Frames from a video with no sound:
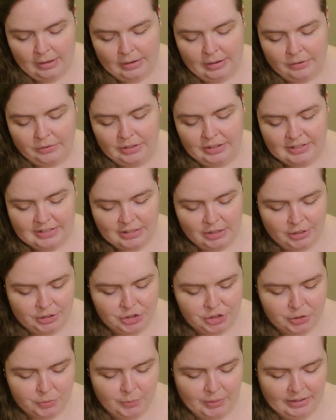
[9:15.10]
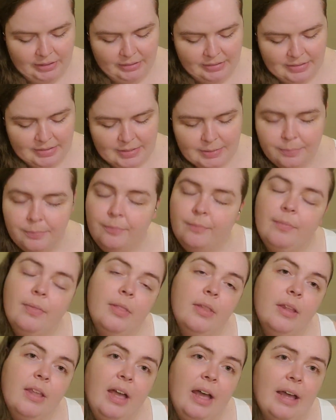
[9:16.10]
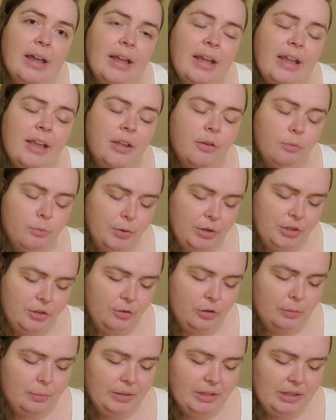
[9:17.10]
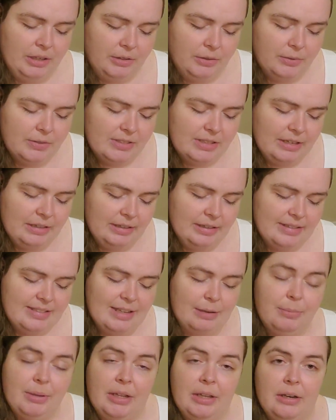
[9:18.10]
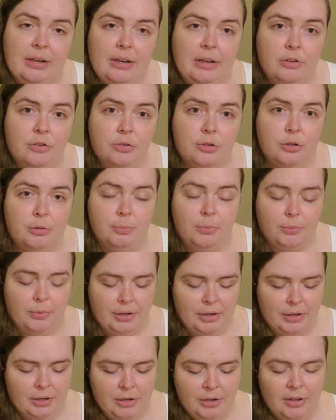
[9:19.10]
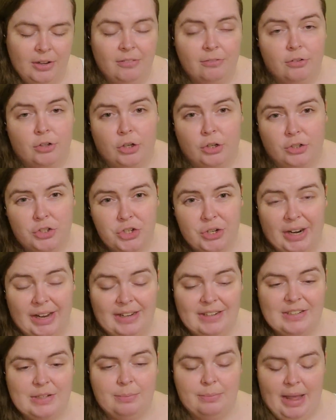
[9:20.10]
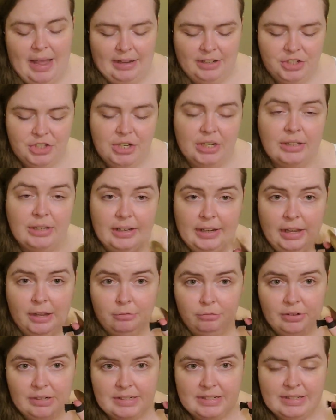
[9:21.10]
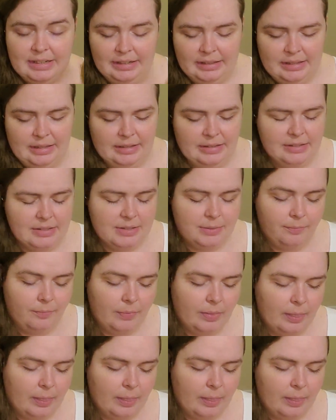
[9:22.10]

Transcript: Now these larger ones, I wouldn't normally use unless I'm in a troupe where we're all trying to match and they have ones like these.